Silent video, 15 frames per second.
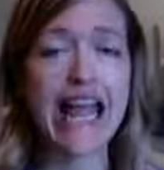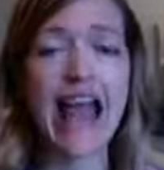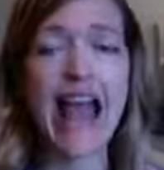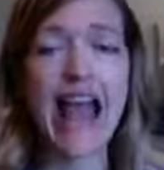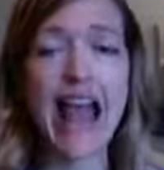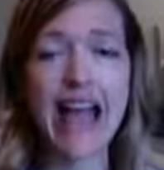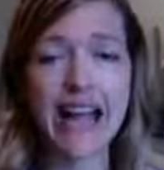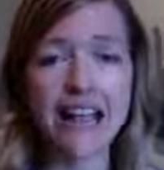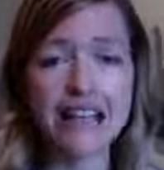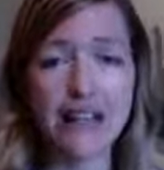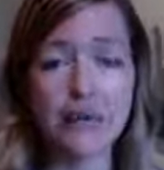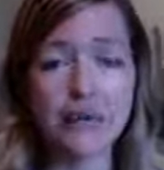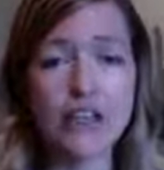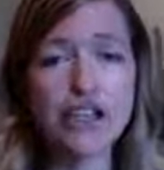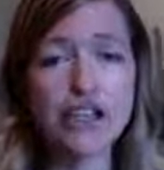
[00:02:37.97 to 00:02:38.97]
act that
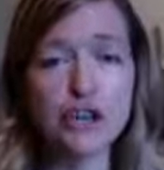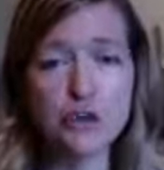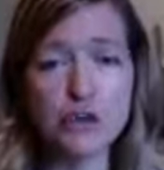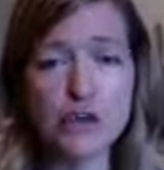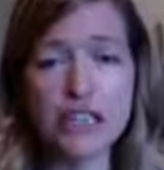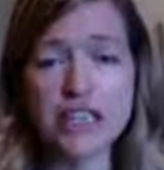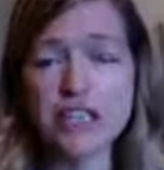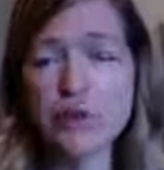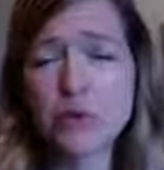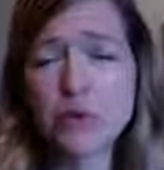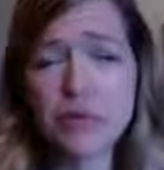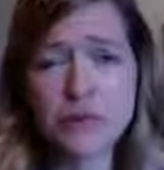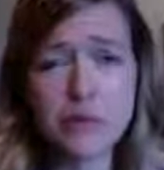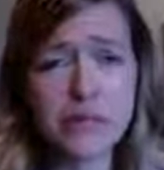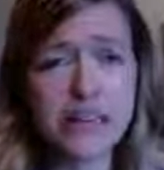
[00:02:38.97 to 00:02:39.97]
we do until we're
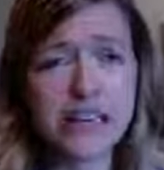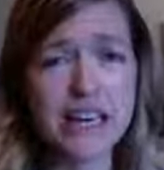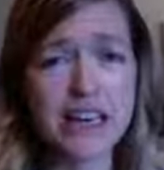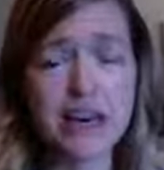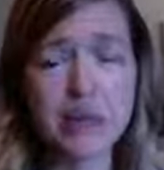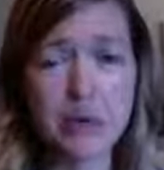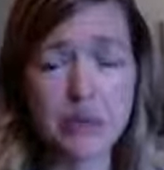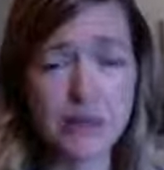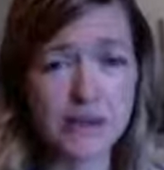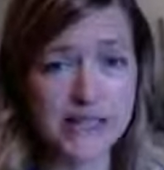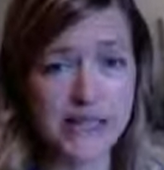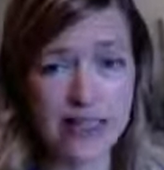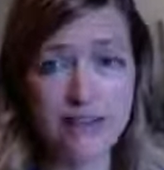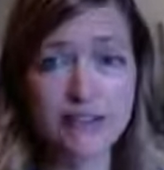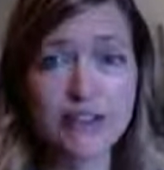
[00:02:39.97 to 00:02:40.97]
depleted and we're
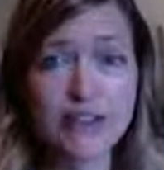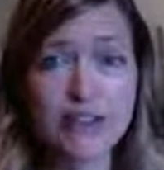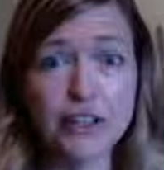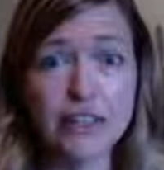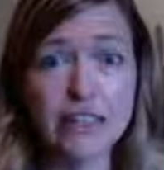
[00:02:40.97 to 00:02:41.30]
resentful.